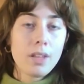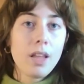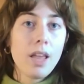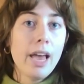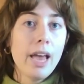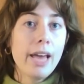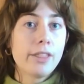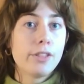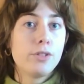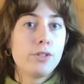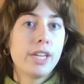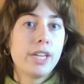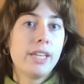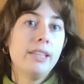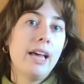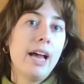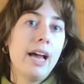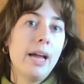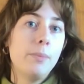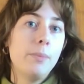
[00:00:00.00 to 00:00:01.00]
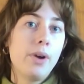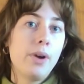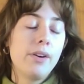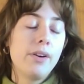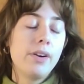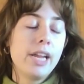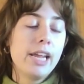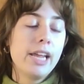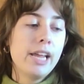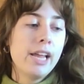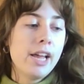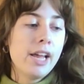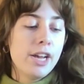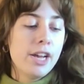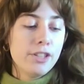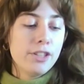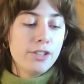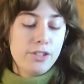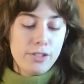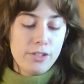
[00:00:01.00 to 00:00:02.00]
at the Drake It Library,
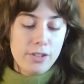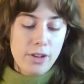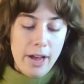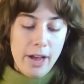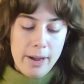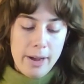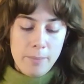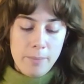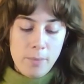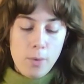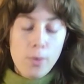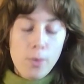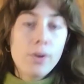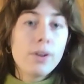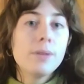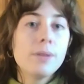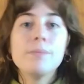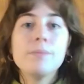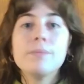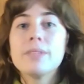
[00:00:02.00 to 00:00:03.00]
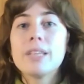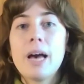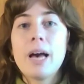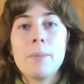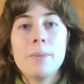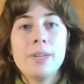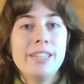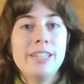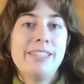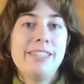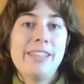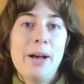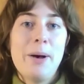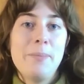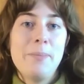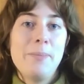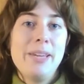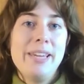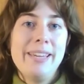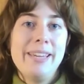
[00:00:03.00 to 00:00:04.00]
or come in and
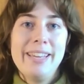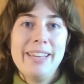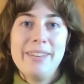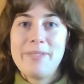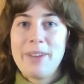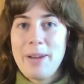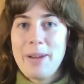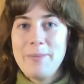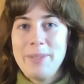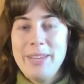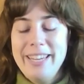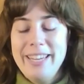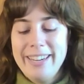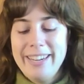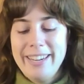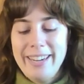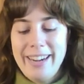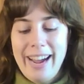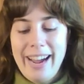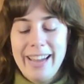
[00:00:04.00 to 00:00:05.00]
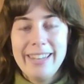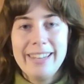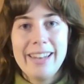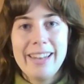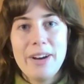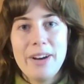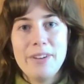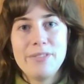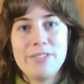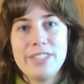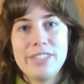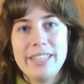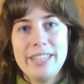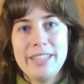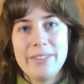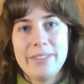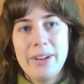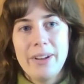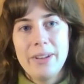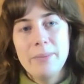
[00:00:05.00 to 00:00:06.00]
tell me if I'm here. I'd love to
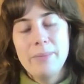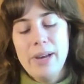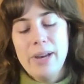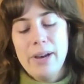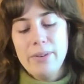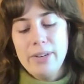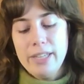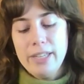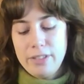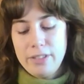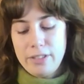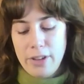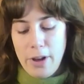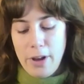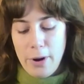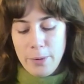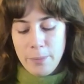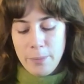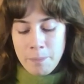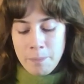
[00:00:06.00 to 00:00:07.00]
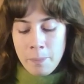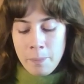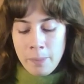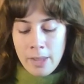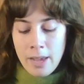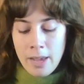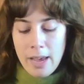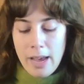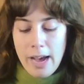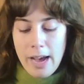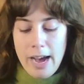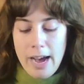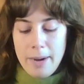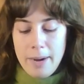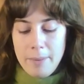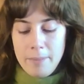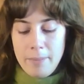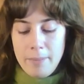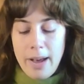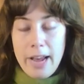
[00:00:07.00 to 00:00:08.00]
hear all about it. So
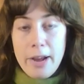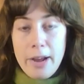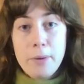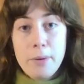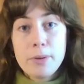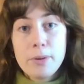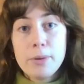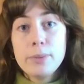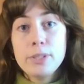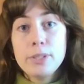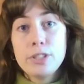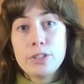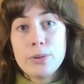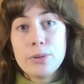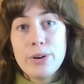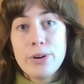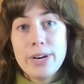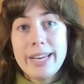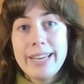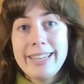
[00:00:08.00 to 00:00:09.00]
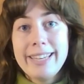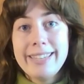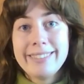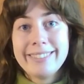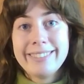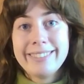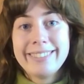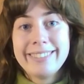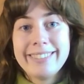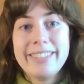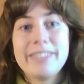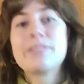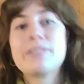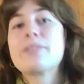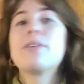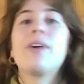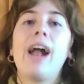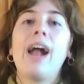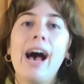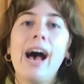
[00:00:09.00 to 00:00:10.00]
I hope you enjoy this
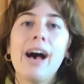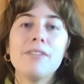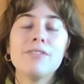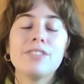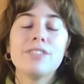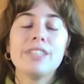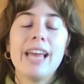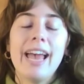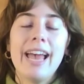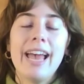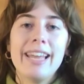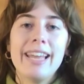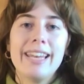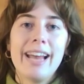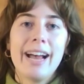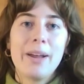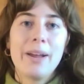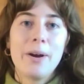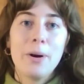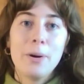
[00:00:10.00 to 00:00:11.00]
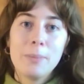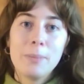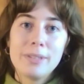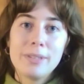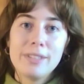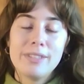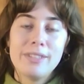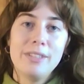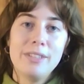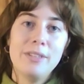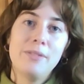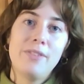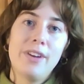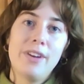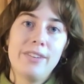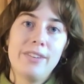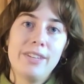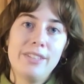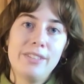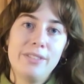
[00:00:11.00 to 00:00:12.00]
craft, and I hope to see you
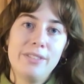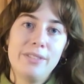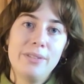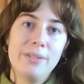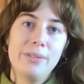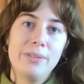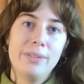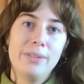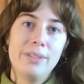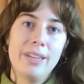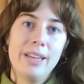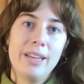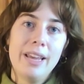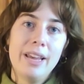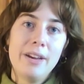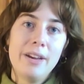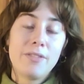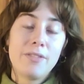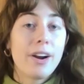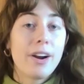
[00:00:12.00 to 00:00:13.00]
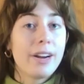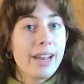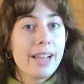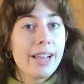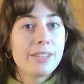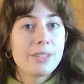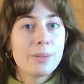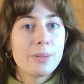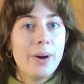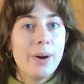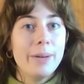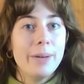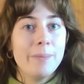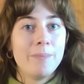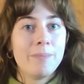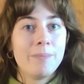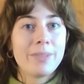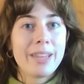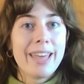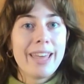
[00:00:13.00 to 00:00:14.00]
very soon for our next
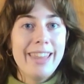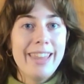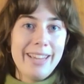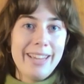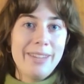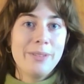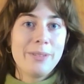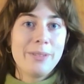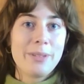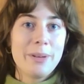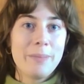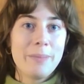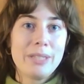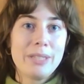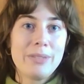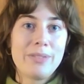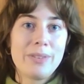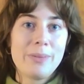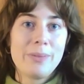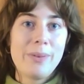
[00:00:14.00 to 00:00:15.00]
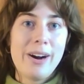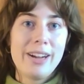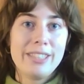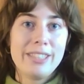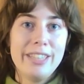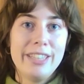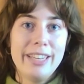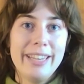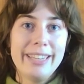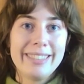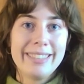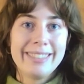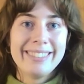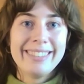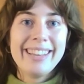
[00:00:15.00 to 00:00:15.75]
one. Thank you so much for watching.